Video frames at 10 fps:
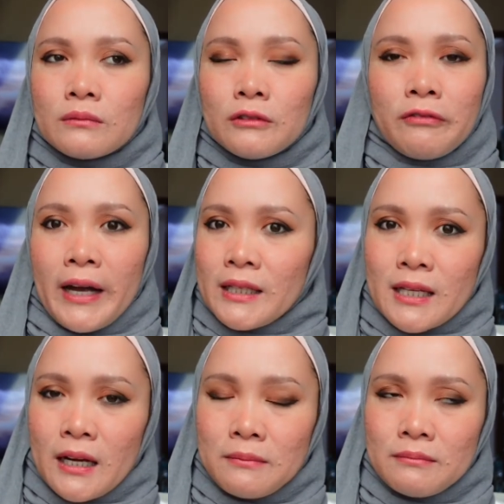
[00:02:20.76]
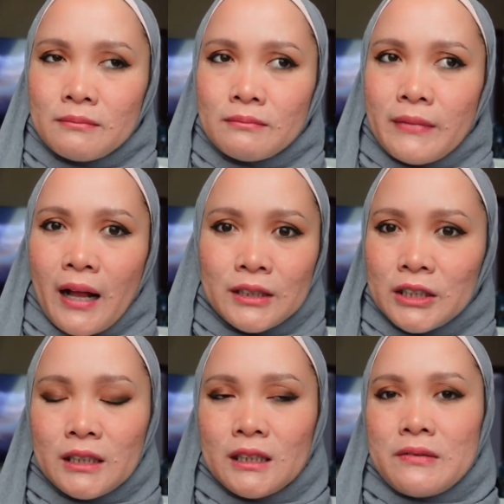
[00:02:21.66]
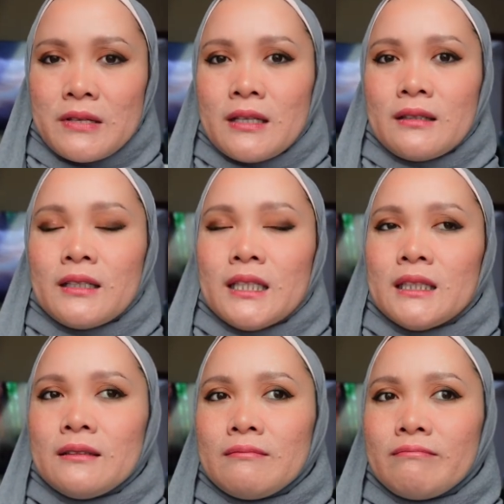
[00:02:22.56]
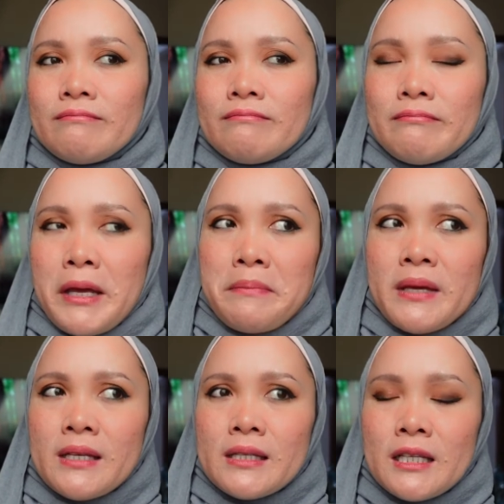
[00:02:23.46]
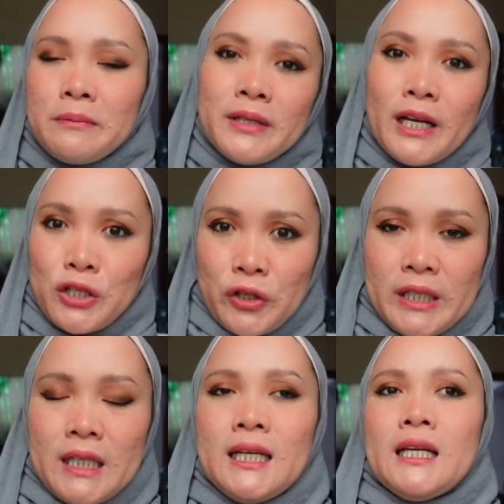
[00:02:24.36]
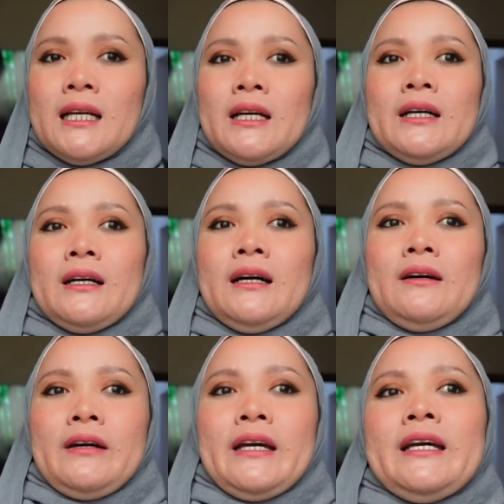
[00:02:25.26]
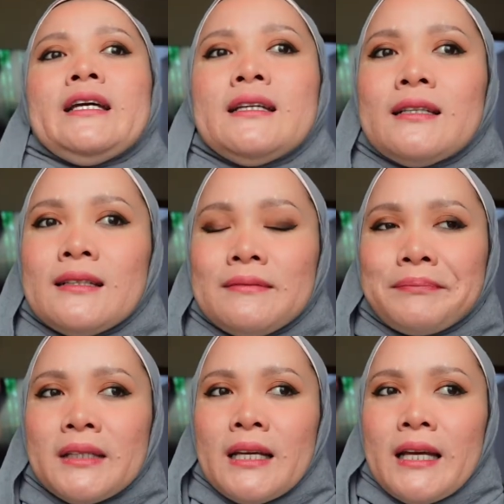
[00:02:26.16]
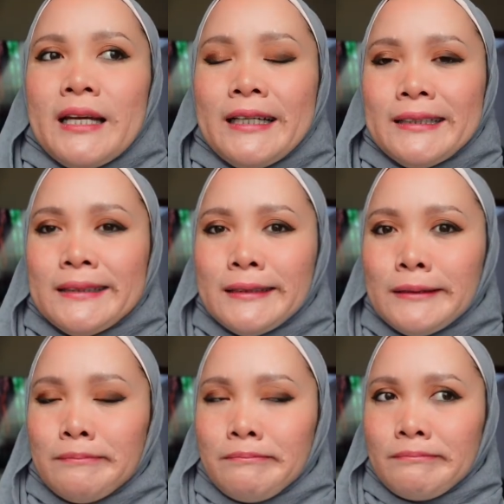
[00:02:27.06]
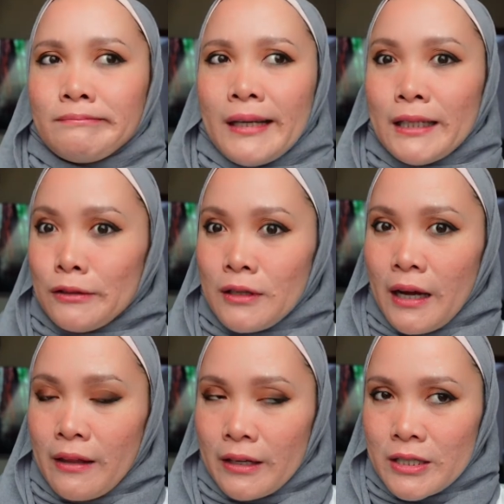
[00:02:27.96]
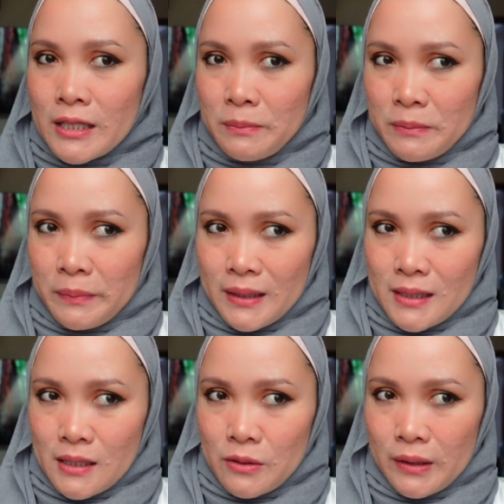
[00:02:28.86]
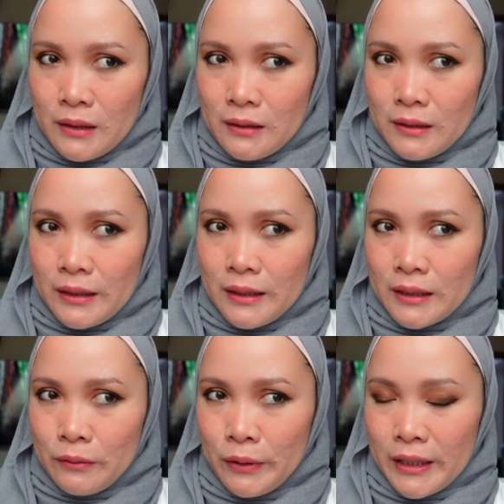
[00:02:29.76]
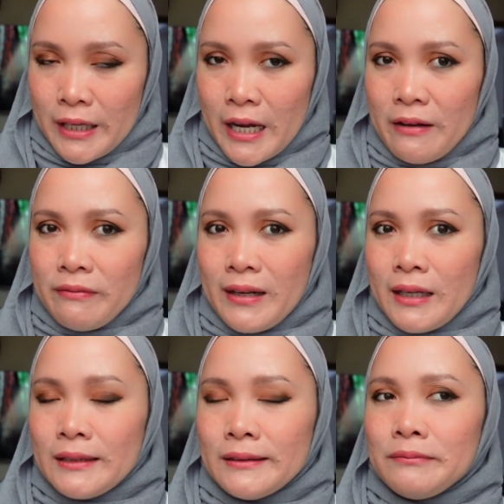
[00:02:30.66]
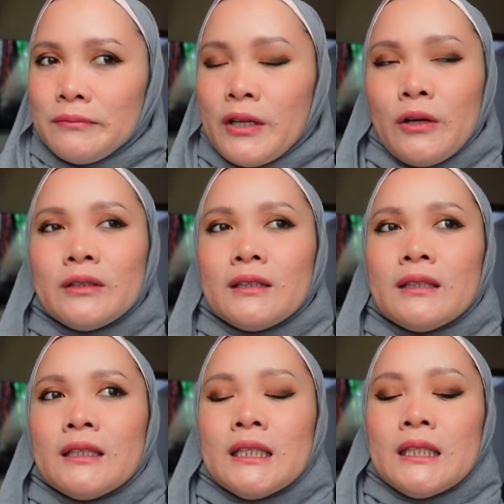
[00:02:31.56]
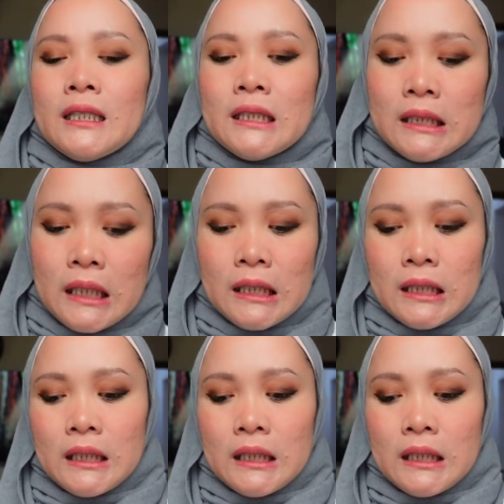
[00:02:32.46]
find some alternatives that can make me sleep naturally, okay. And I took another sleeping pills as well, and 1.5, and without taking